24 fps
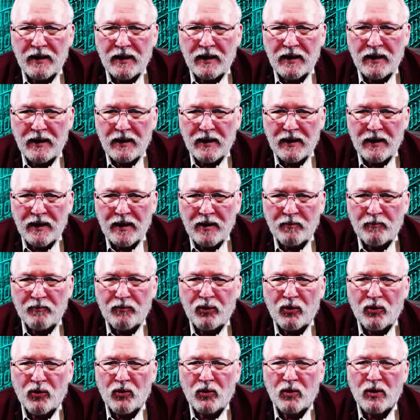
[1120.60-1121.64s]

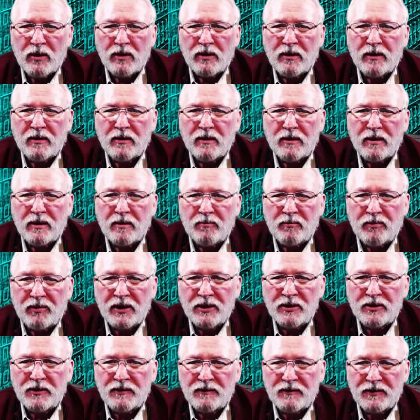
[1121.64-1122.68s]
import a bunch
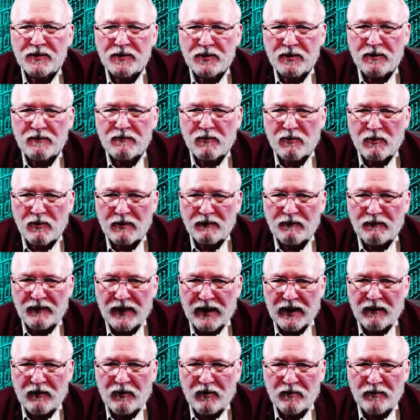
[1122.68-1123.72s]
of server
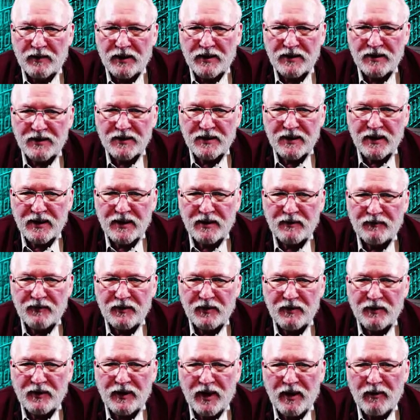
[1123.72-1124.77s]
environments, and if you
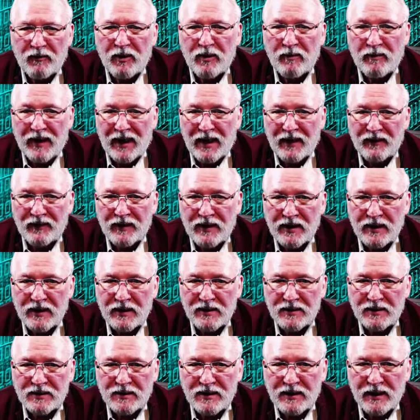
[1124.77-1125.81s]
know about
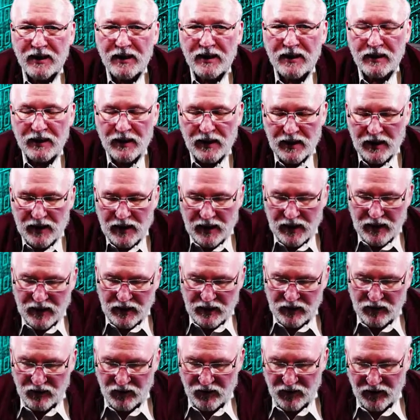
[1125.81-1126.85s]
these, then you
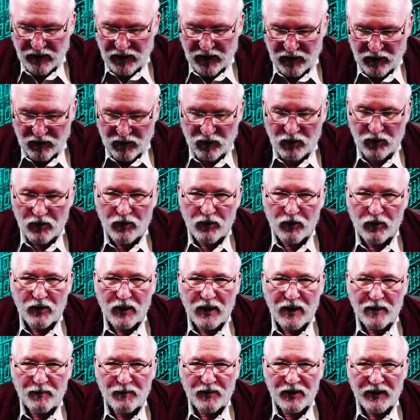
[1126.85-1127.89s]
can arrow
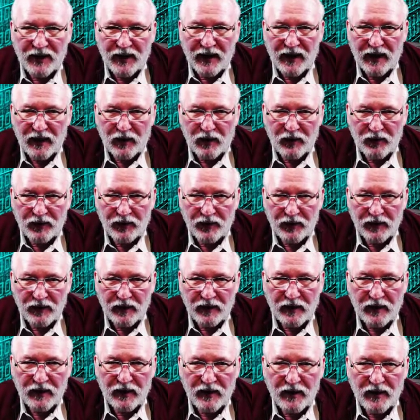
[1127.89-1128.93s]
up and down
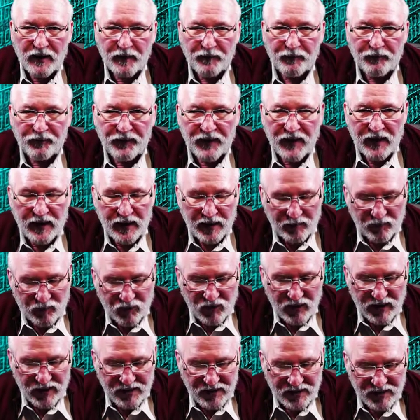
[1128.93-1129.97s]
and
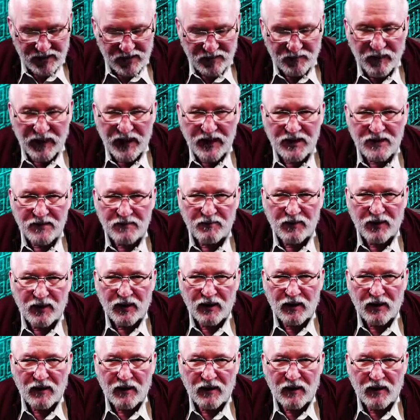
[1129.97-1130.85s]
press the space bar